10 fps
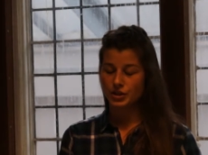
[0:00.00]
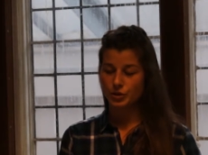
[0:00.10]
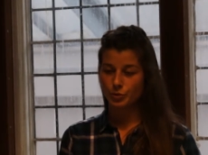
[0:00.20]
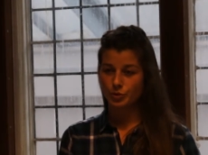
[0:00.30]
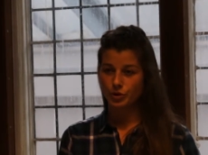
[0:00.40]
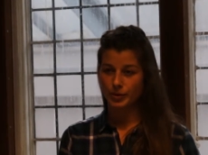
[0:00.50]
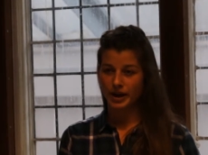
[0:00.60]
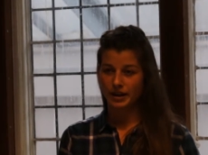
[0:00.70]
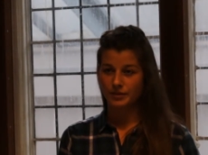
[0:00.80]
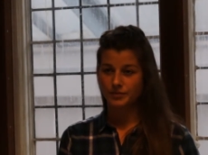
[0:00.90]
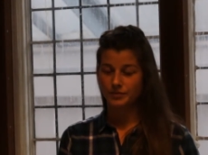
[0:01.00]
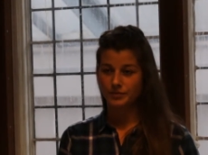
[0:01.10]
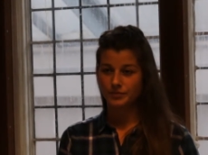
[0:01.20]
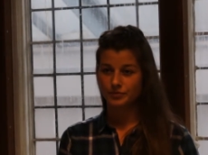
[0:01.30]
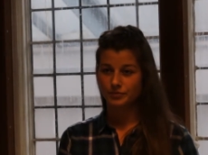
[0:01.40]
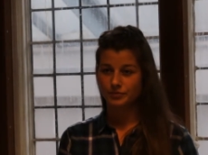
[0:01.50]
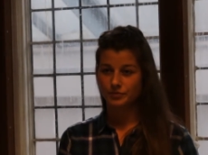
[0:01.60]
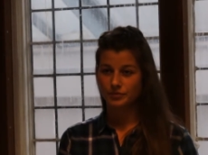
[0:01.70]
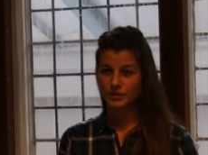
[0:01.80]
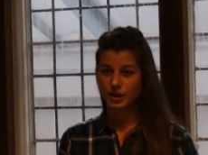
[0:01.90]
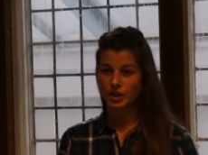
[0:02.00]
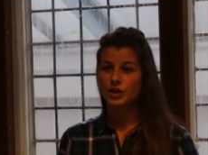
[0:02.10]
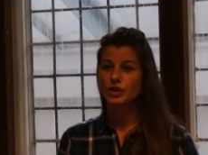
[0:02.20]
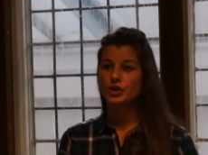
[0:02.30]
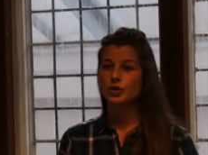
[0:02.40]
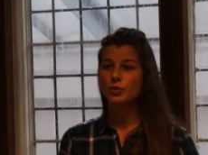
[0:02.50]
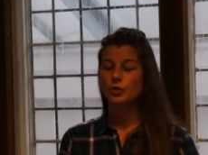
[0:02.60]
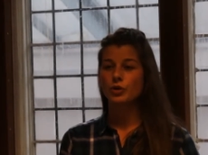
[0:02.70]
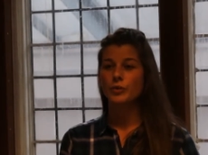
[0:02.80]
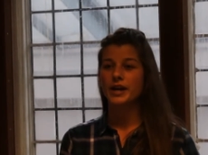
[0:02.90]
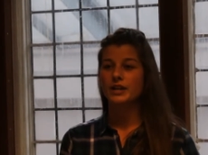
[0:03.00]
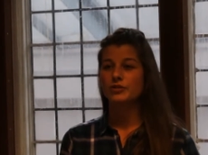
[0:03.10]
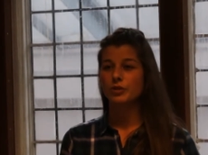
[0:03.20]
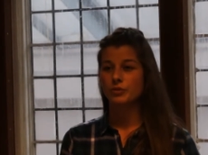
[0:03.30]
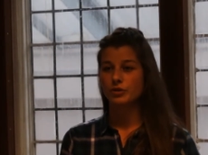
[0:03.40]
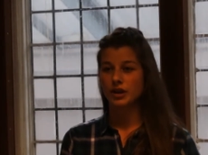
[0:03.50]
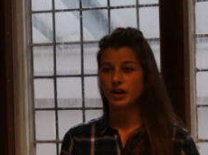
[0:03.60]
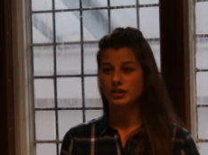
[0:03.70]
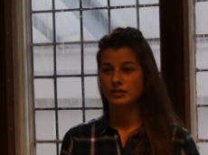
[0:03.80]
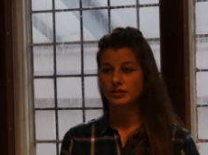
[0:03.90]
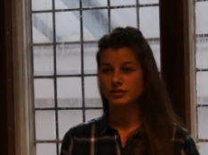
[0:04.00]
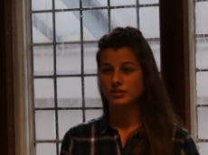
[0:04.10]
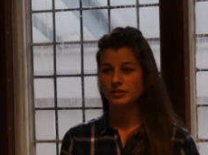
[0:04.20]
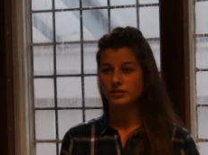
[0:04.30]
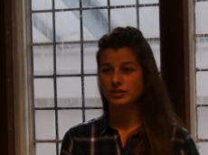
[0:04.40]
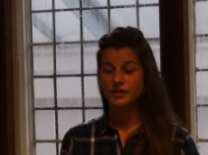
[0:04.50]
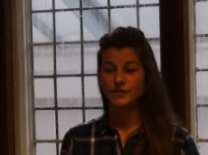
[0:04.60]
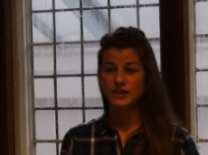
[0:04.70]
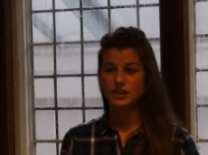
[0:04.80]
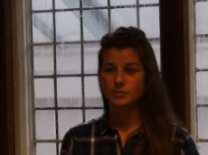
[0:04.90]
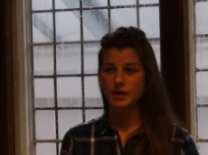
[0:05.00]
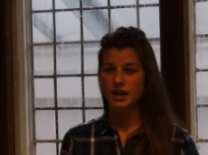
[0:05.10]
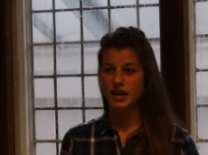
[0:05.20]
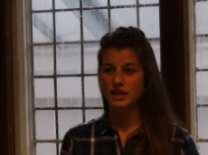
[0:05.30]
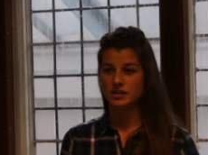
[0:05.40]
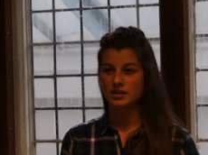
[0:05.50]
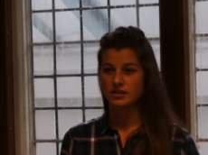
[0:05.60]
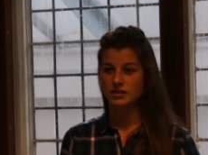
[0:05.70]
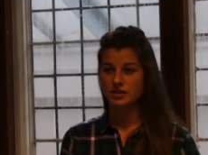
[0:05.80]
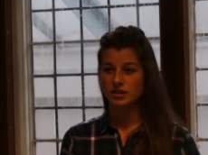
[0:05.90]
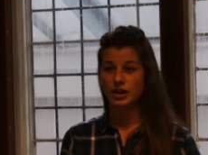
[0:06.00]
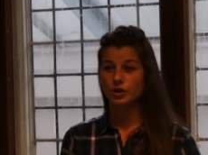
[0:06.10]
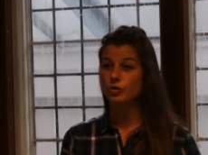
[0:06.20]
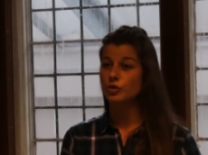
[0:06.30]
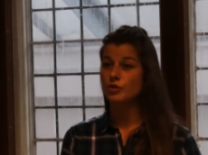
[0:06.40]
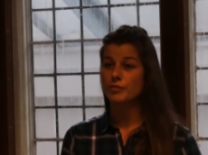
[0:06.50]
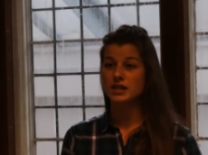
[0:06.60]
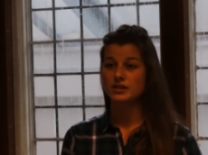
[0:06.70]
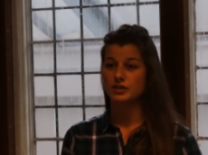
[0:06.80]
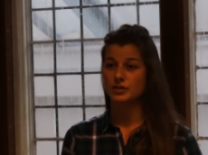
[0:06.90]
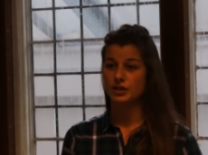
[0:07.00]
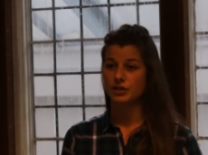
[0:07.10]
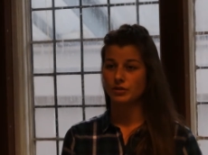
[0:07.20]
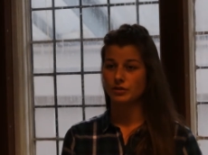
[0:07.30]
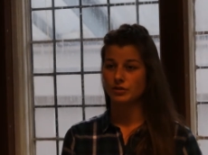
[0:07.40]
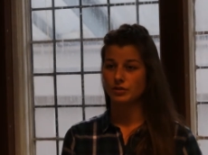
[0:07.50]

You walk away. You walk away, drop your gun, fix bayonet, like all your mates do too.